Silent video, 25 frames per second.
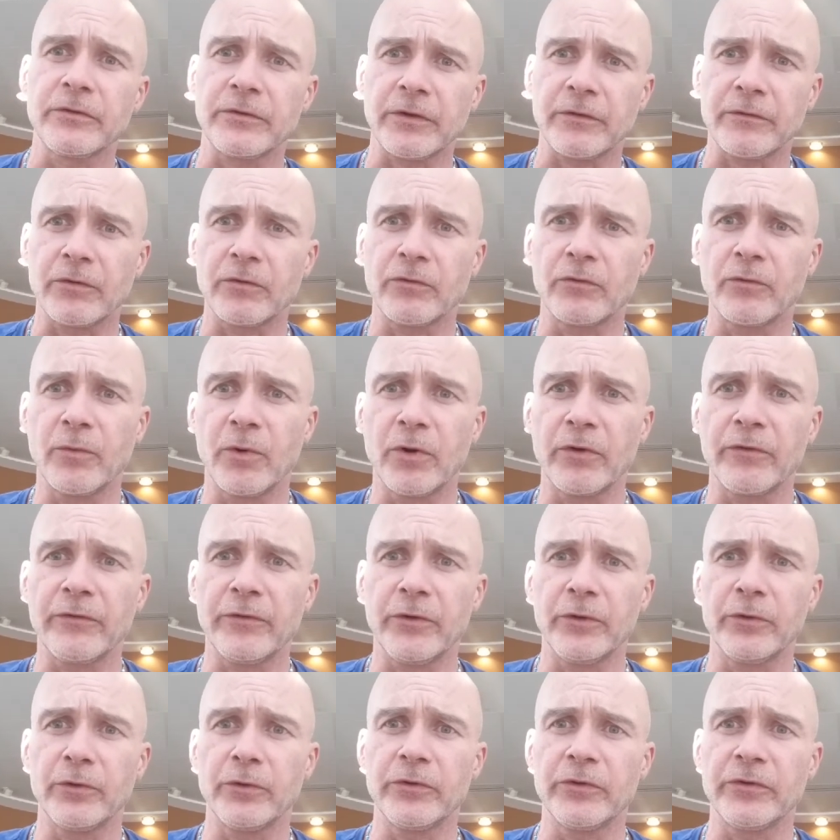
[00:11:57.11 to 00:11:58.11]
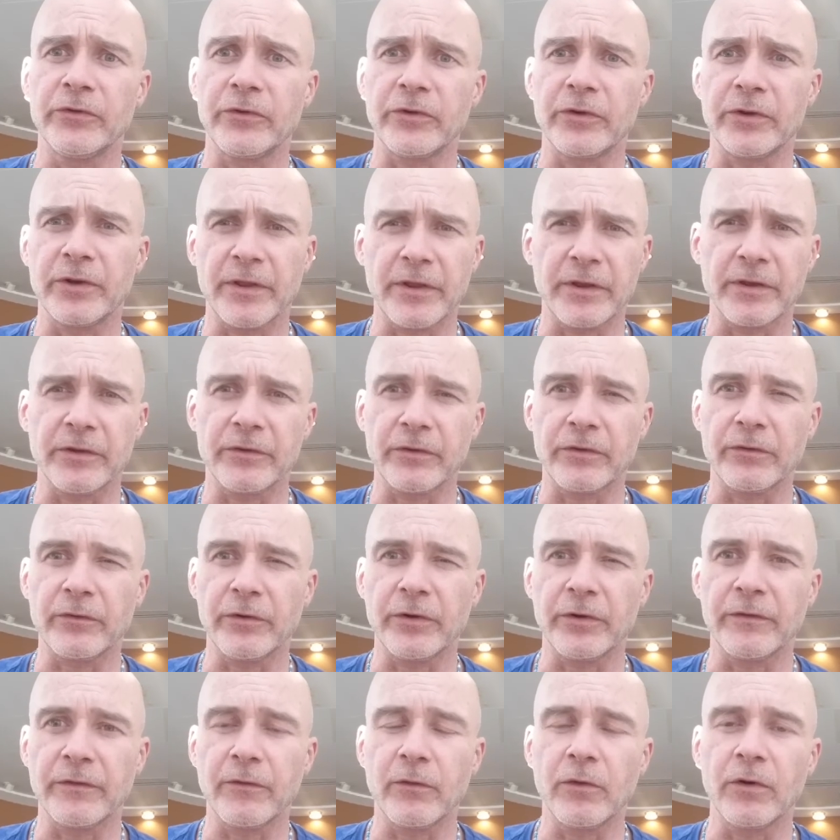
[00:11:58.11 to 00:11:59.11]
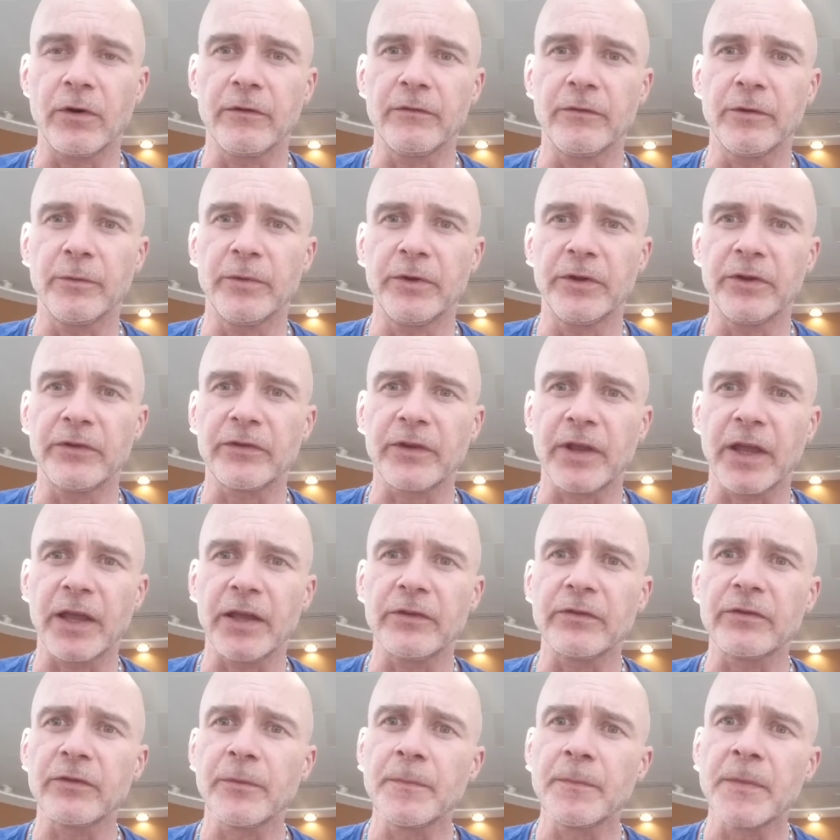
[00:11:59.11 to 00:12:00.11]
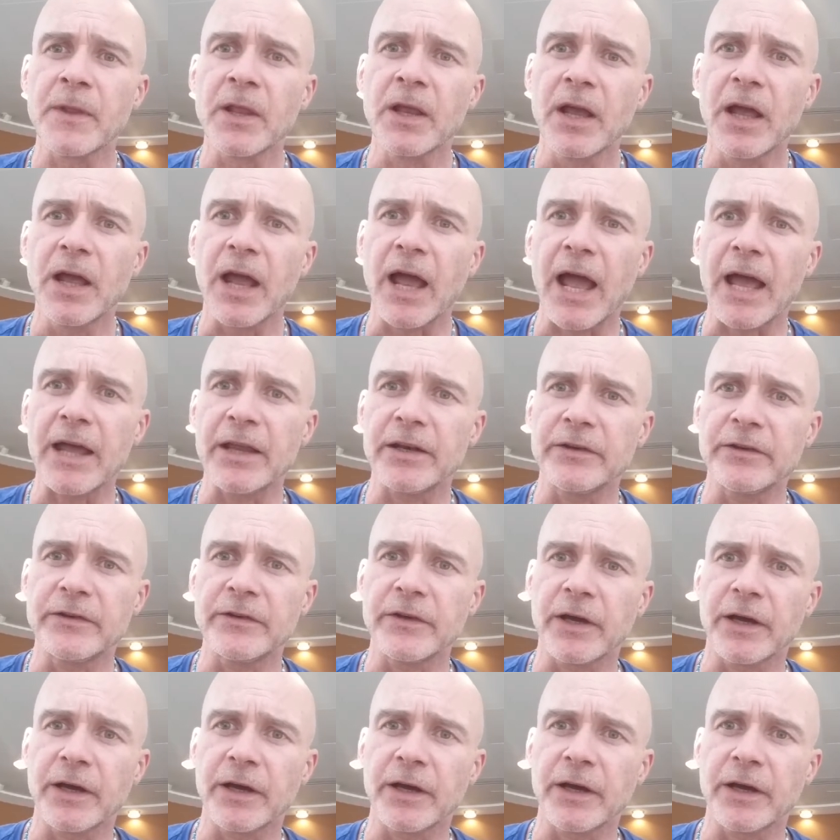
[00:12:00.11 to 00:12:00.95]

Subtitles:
several remote viewers, or I think it's 3 or 4 of them in this case, had